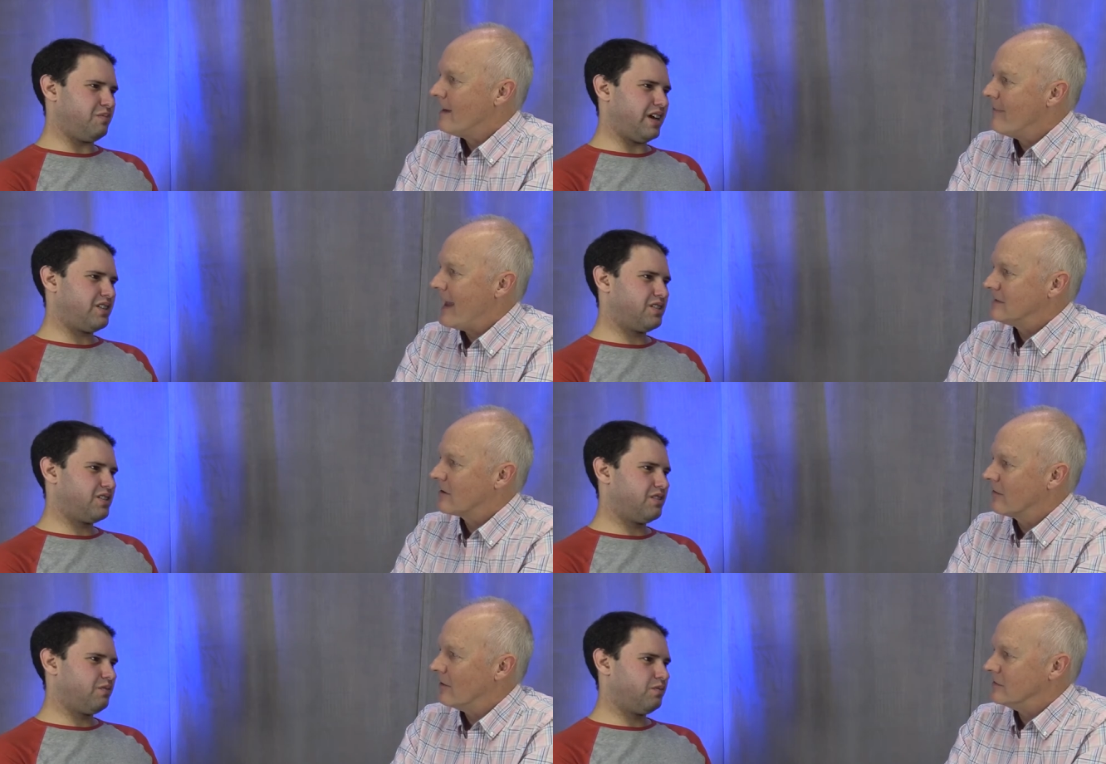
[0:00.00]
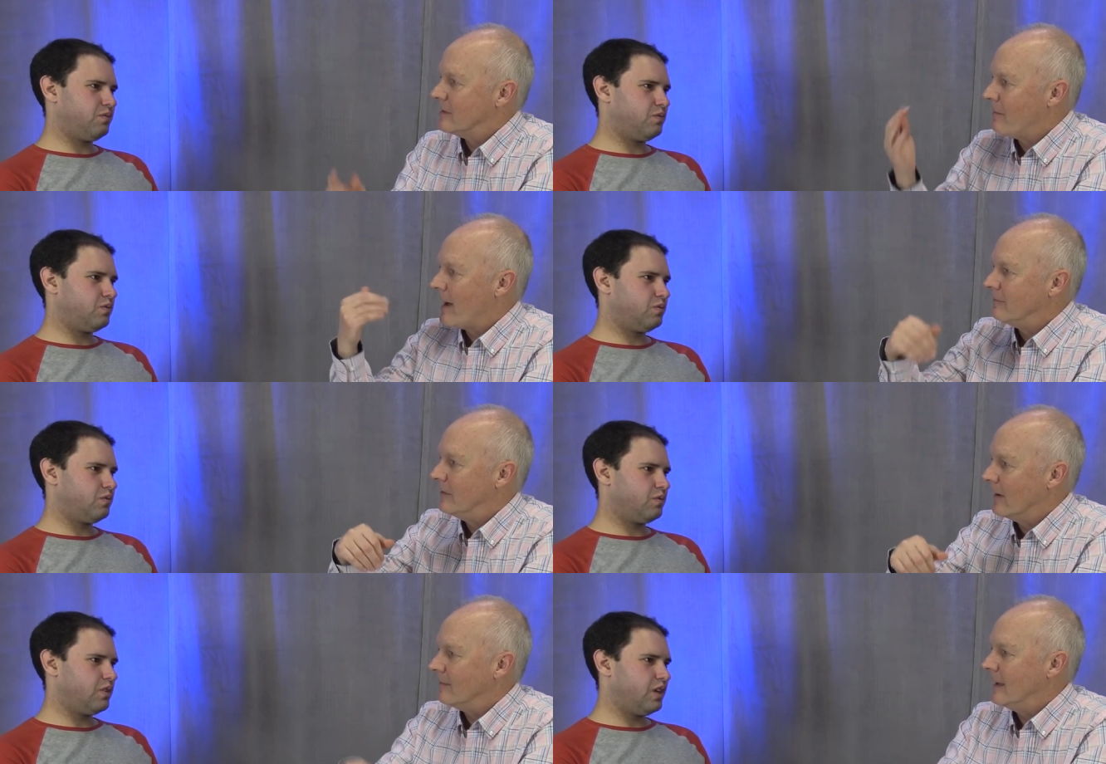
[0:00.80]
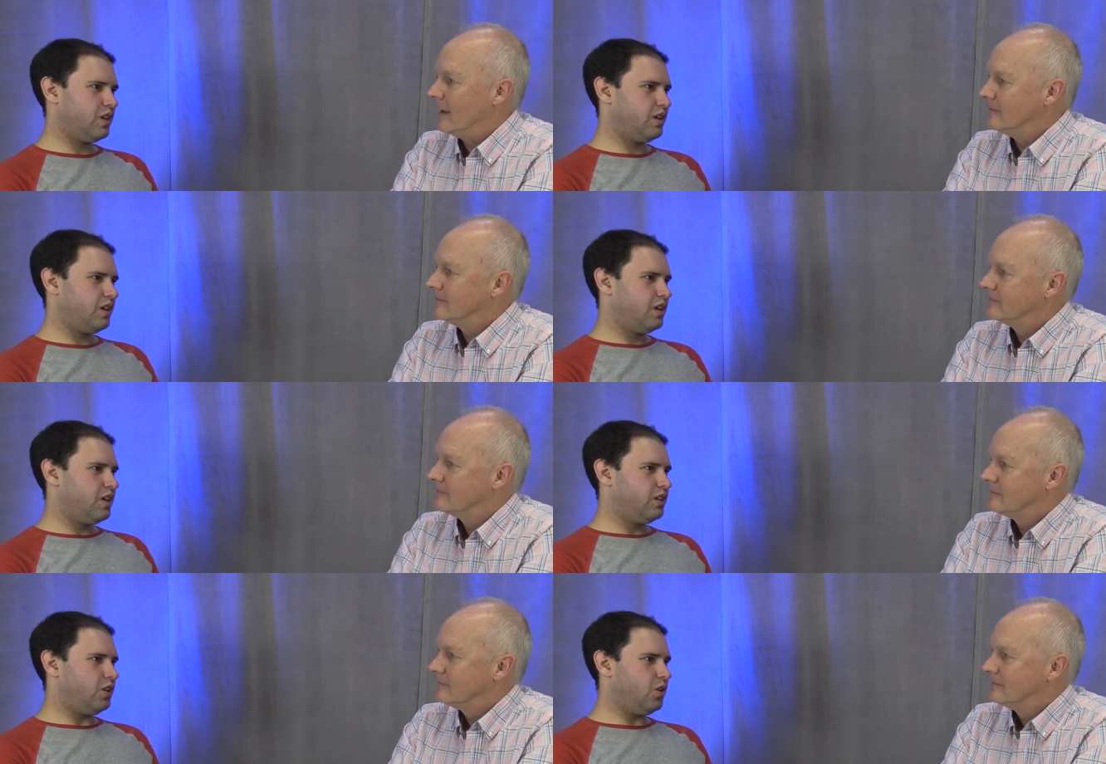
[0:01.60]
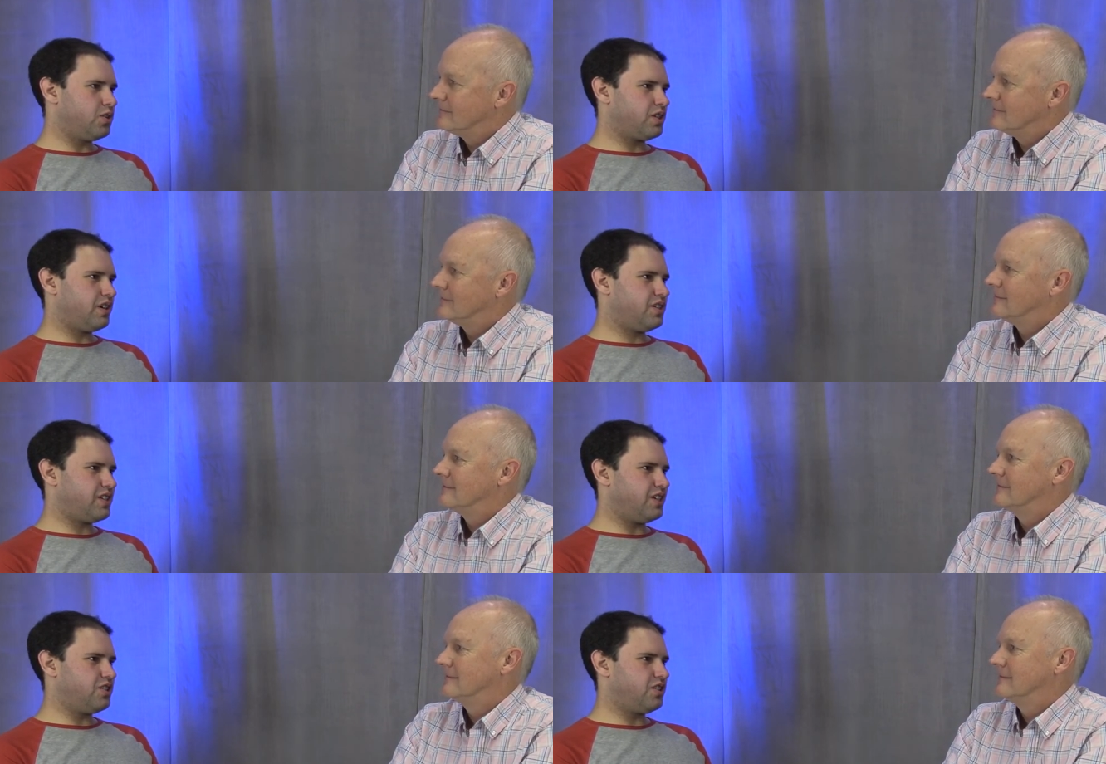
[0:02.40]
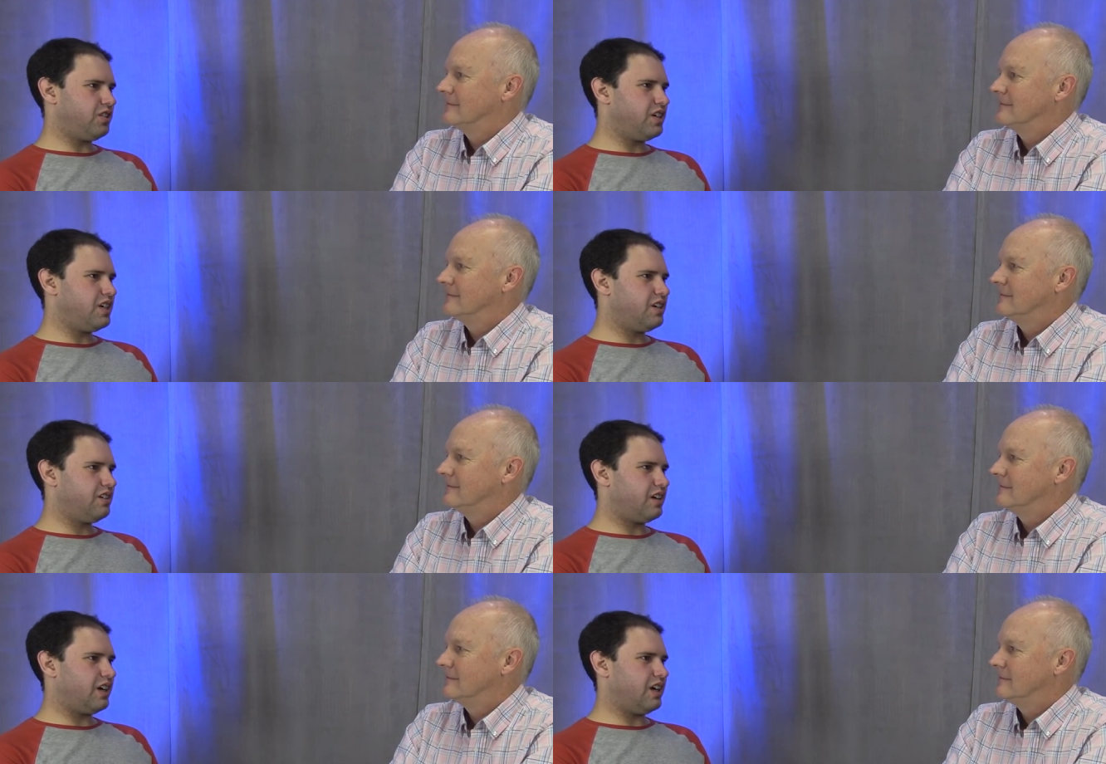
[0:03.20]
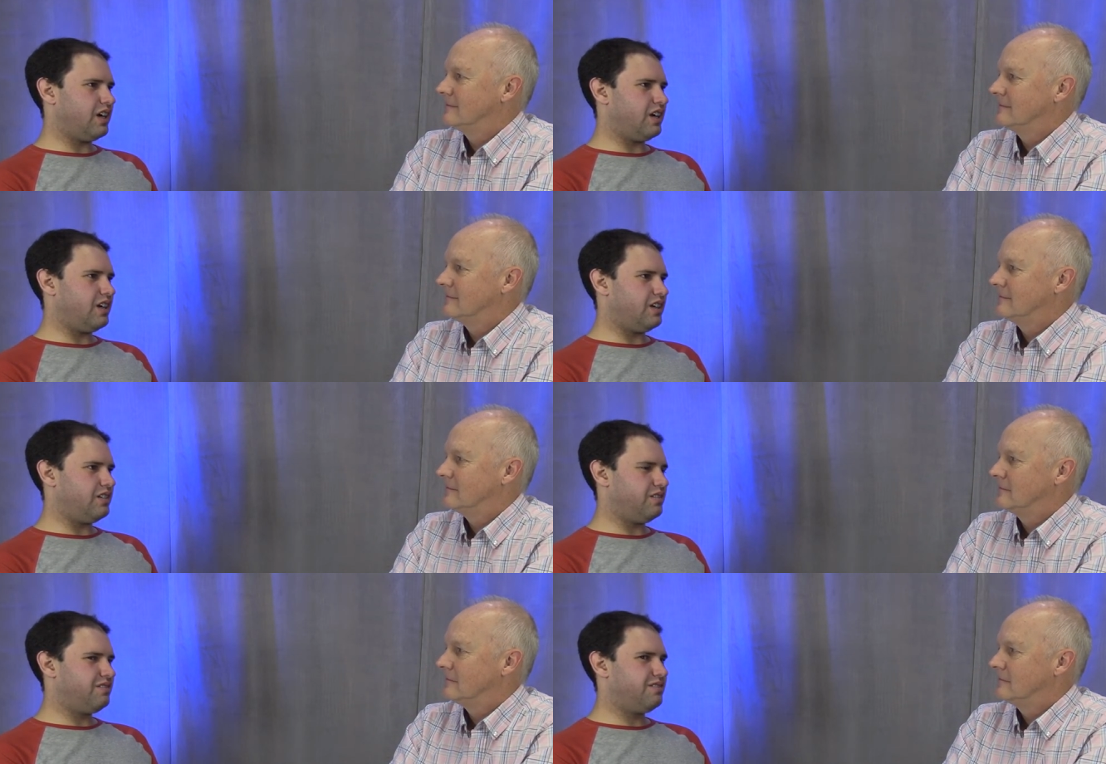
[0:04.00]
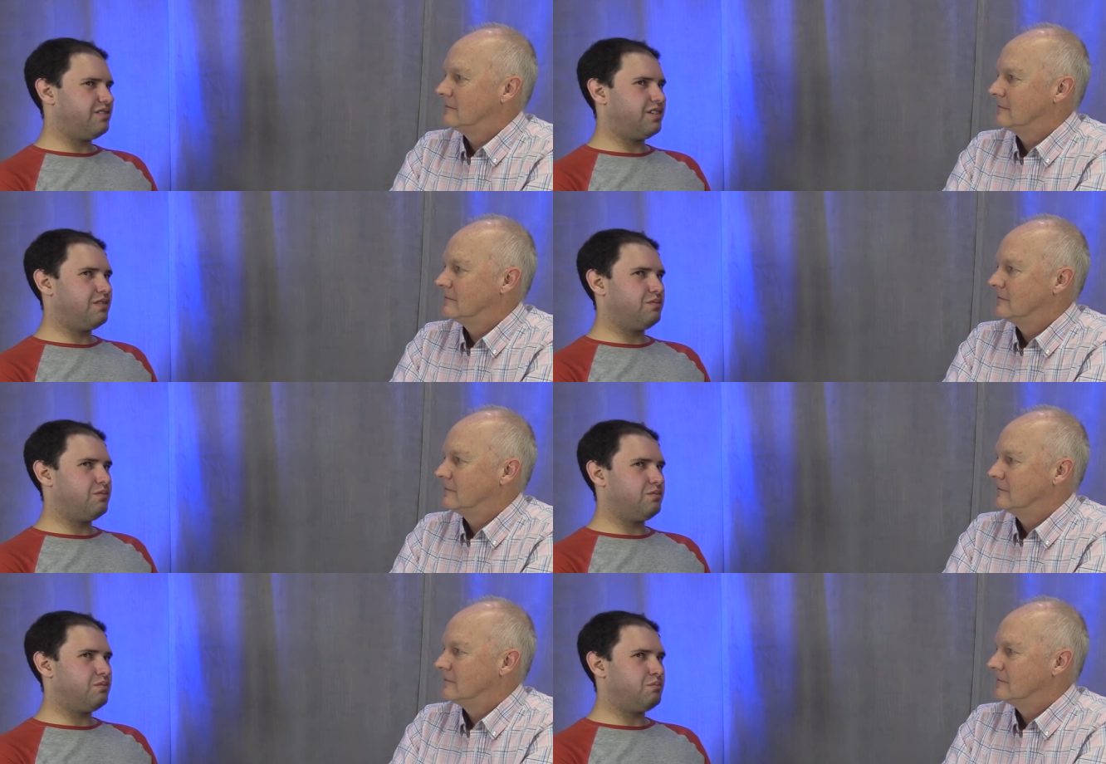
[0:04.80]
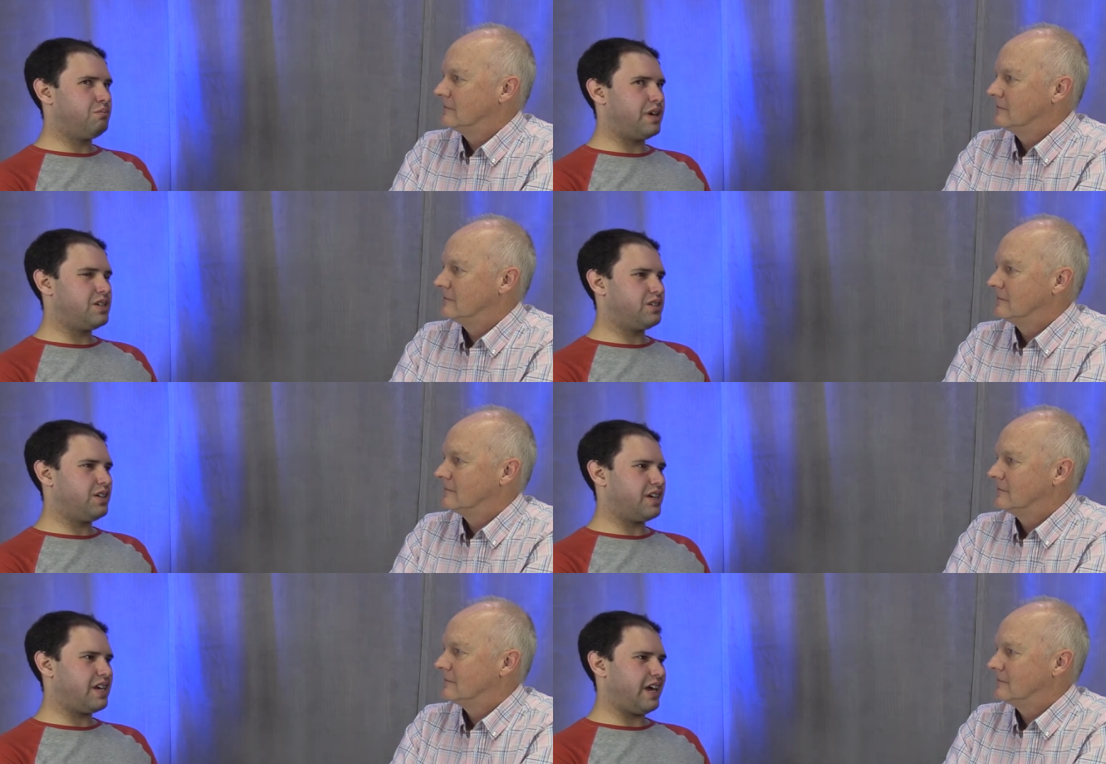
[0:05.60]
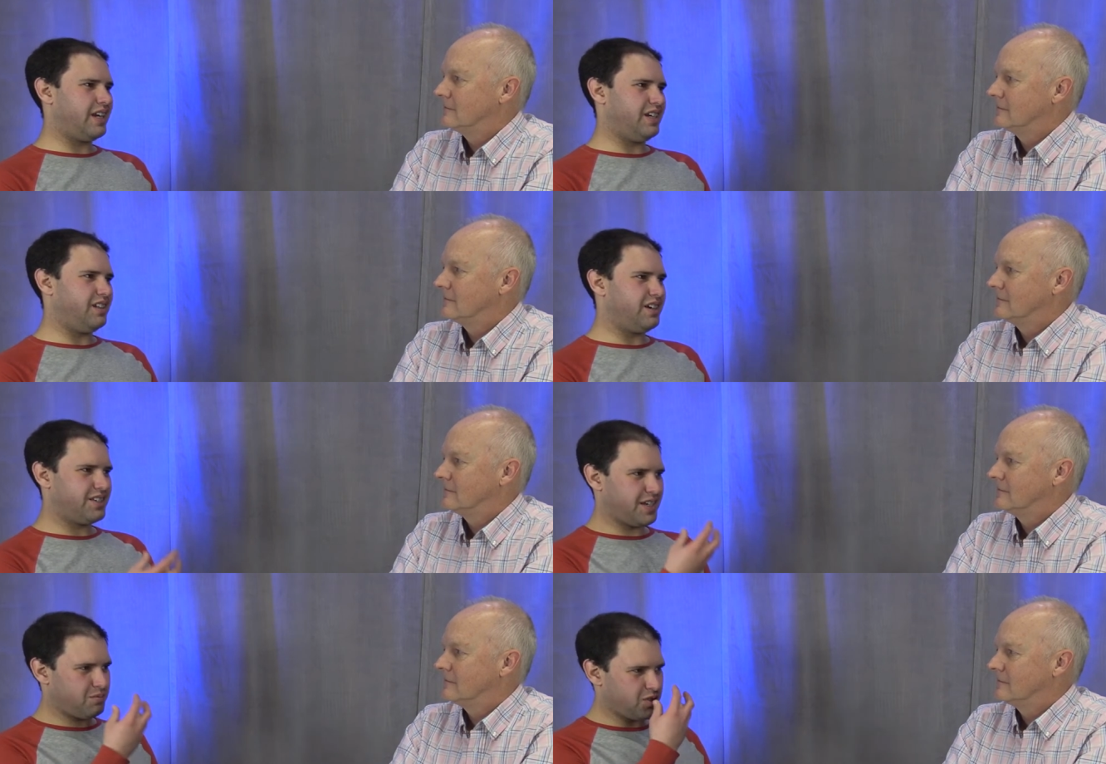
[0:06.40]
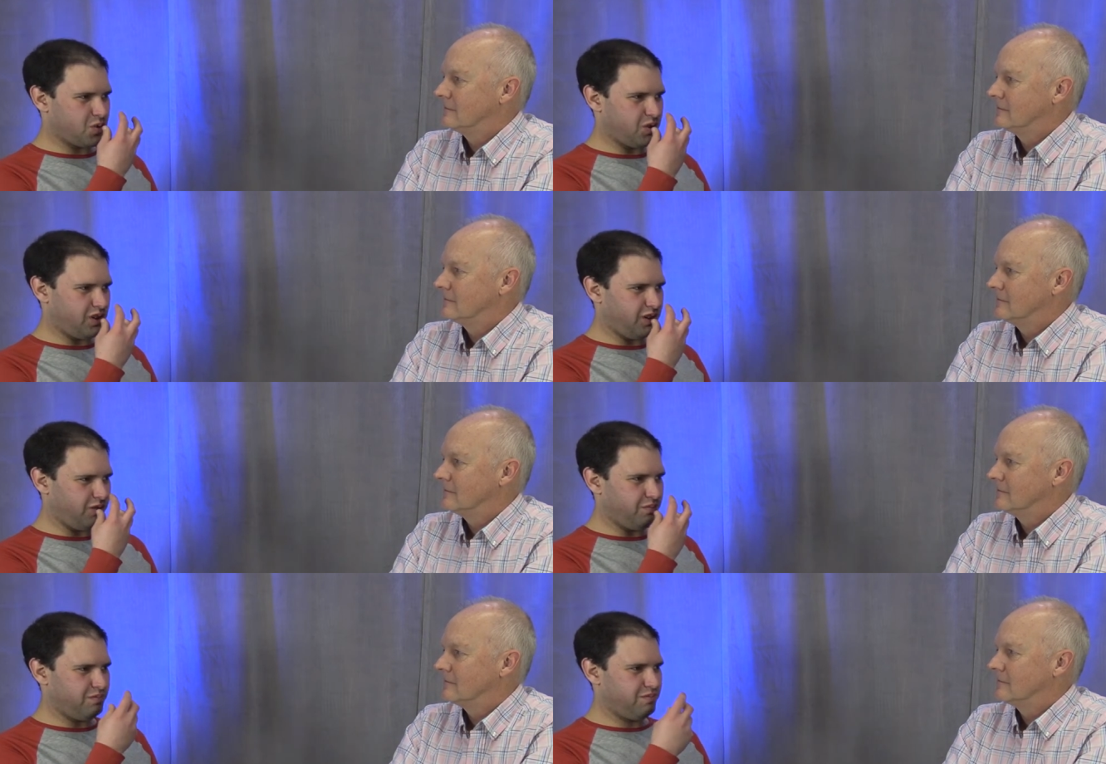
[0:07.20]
Speaker 1: What kind
Speaker 2: masks. of masks are those that pop drop down?
Speaker 1: Those are essentially uh, basically a cannula, except just with a little,